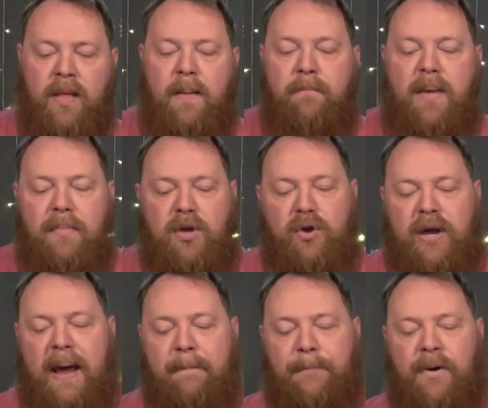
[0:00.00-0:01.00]
Maybe you
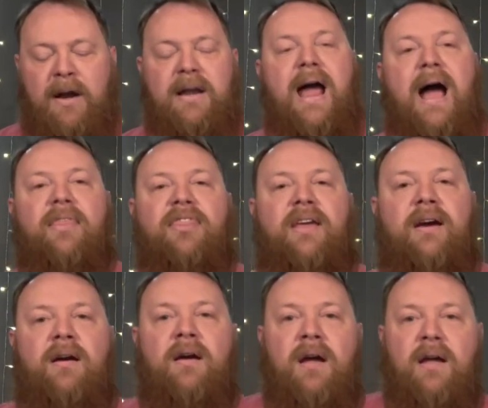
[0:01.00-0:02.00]
can't put it out
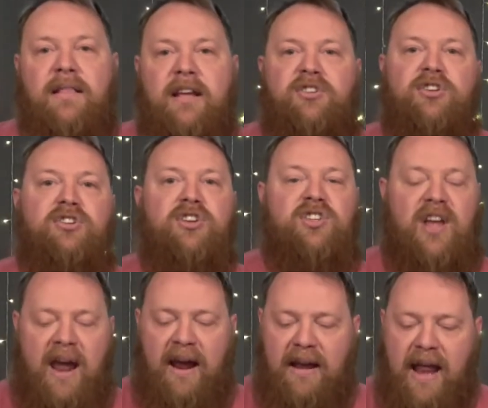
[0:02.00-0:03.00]
there that you're just
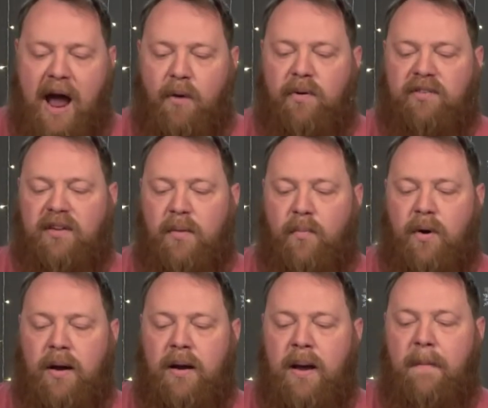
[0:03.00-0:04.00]
hanging out with
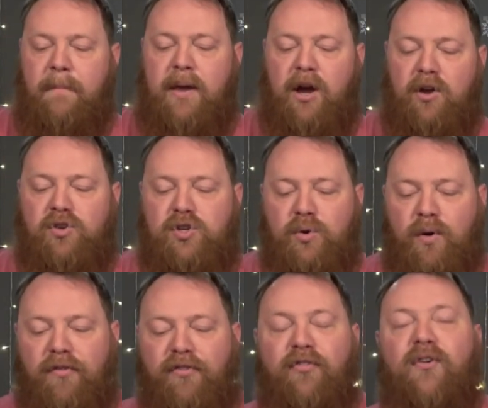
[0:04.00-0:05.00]
someone because you're
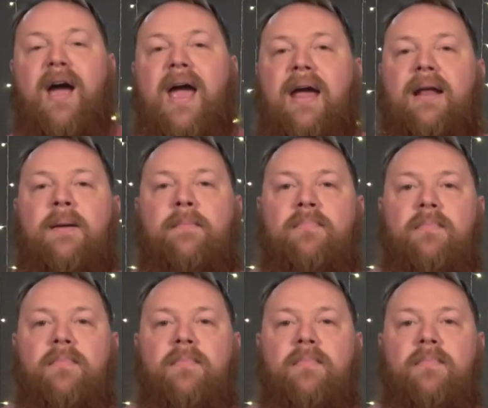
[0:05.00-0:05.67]
afraid,